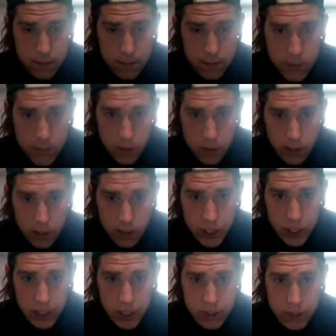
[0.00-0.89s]
to the
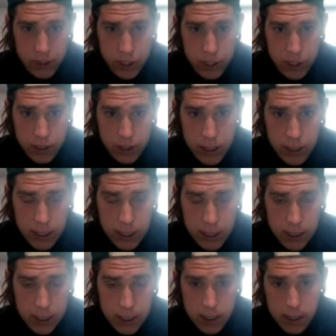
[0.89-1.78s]
GSG9,
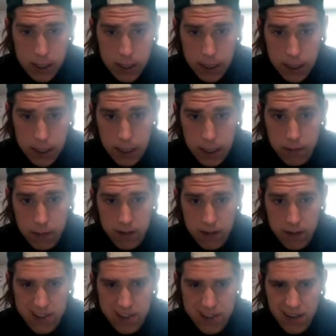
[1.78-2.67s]

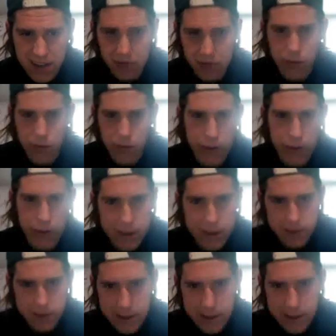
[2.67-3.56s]
because I don't know, the
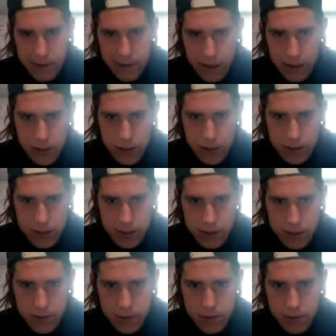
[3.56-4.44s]
Remington 700 just
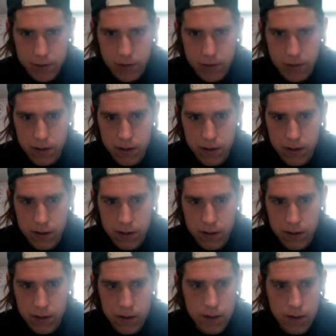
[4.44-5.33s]
seems to me,
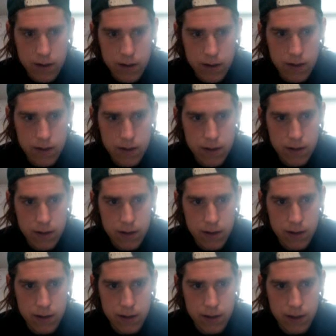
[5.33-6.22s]

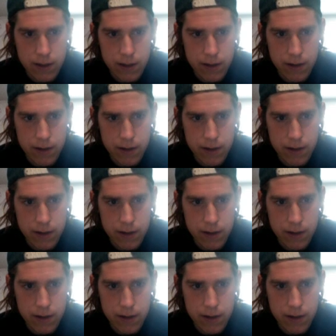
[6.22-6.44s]
it's like